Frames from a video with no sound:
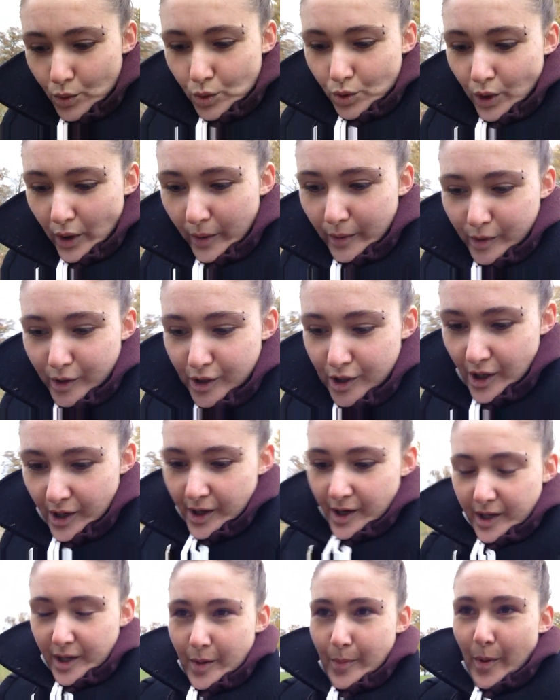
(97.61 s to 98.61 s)
they were
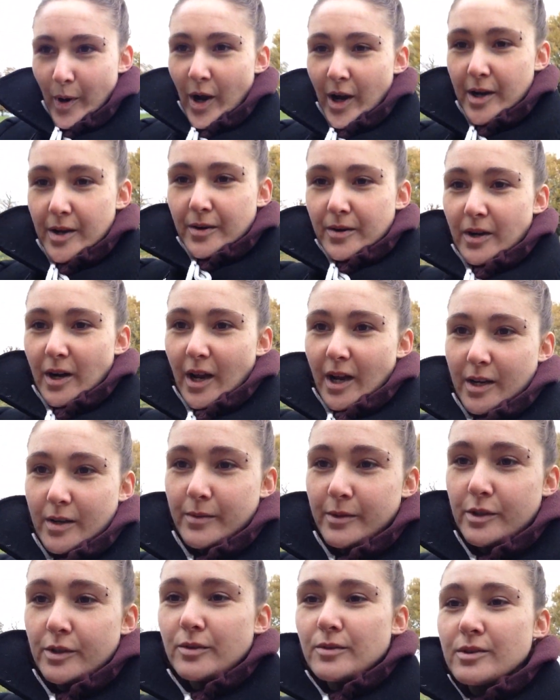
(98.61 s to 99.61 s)
showing the pineal gland,
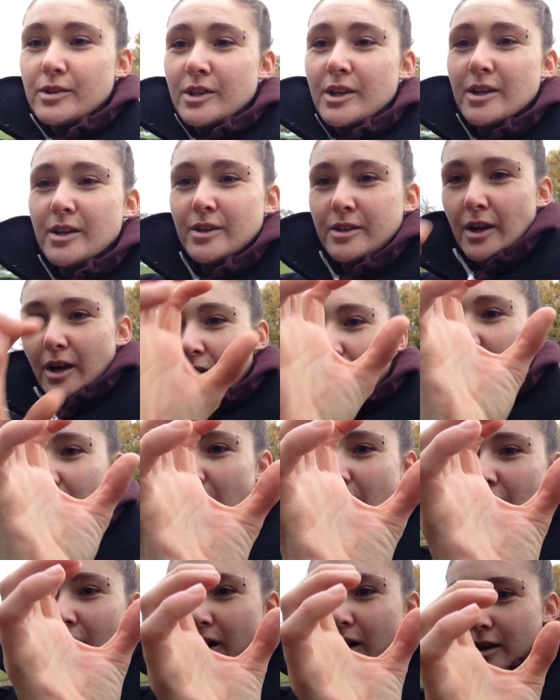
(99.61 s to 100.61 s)
which also looks like a
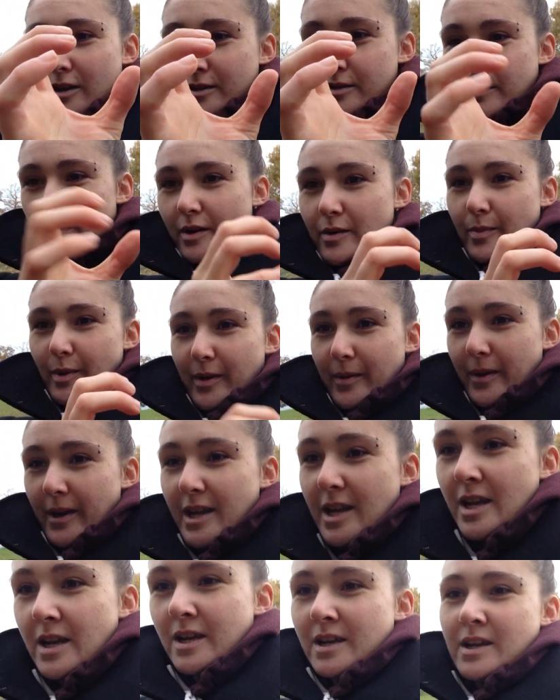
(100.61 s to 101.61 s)
heart as well, by the
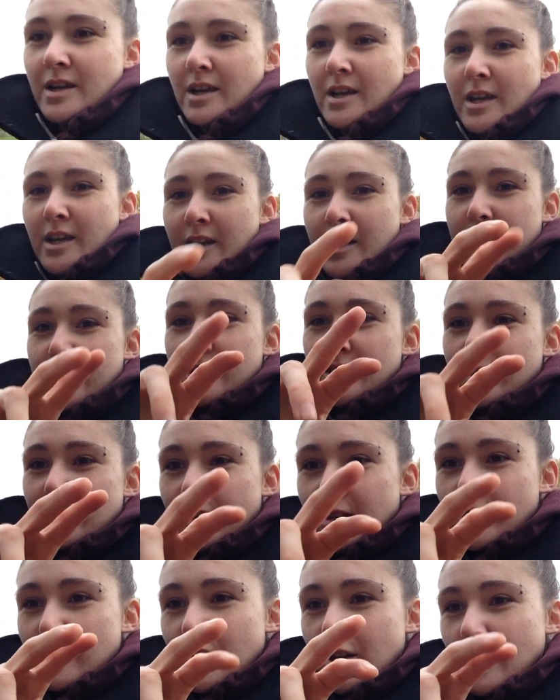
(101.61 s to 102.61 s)
way, because it's got
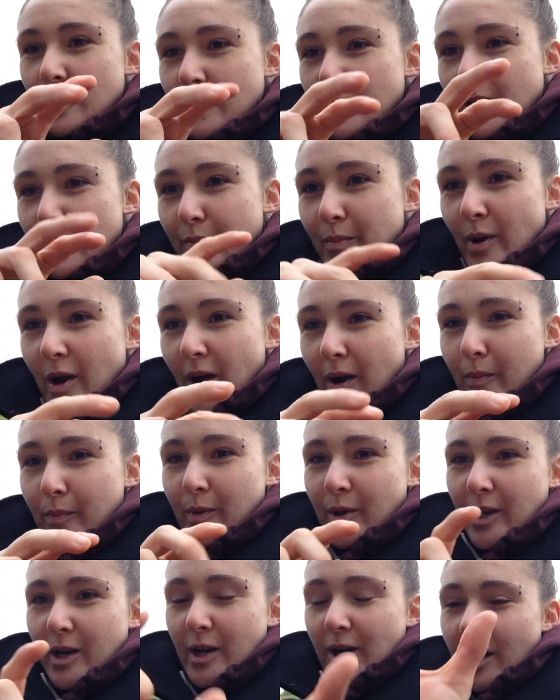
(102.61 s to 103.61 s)
the two
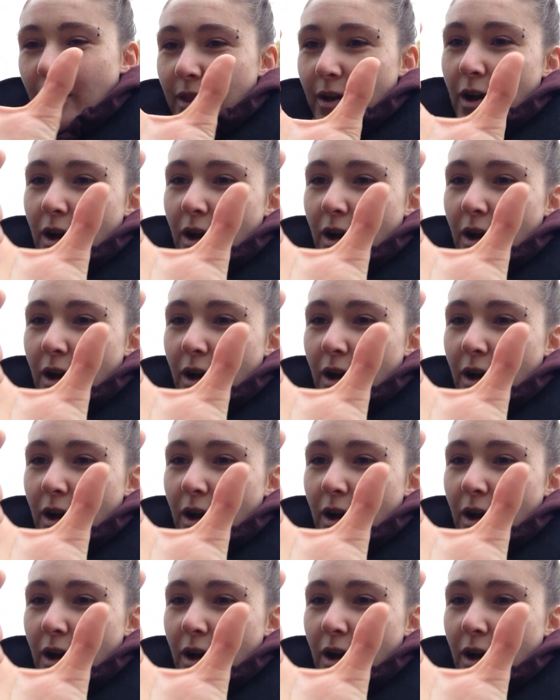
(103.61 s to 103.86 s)
input-output. You know, like the